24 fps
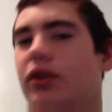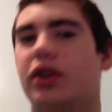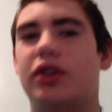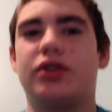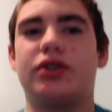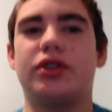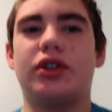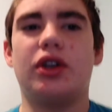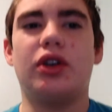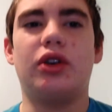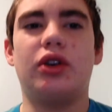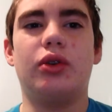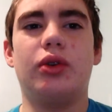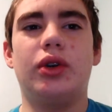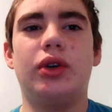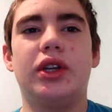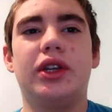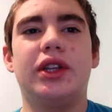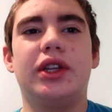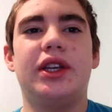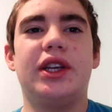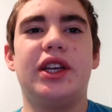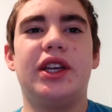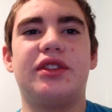So
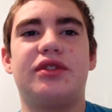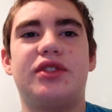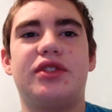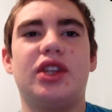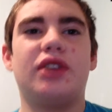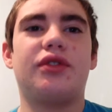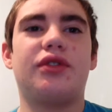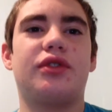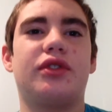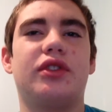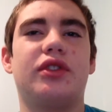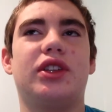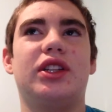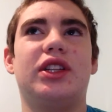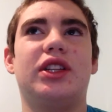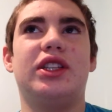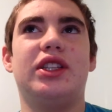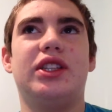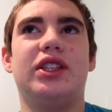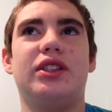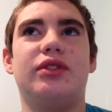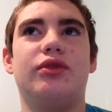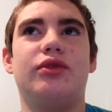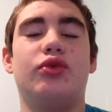it
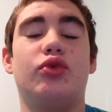definitely